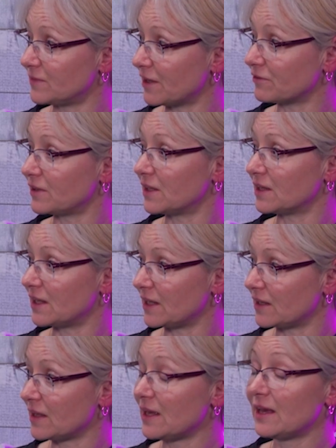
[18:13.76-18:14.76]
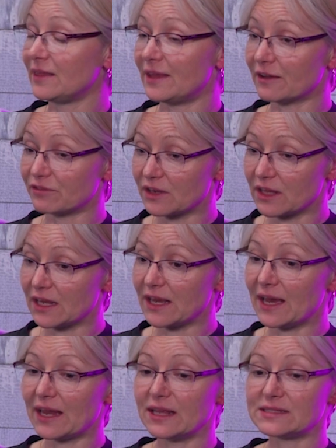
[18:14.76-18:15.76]
definitely. Definitely.
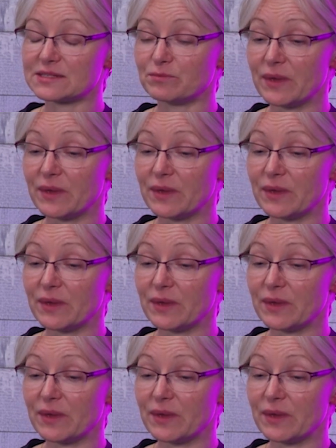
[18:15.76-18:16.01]
And it's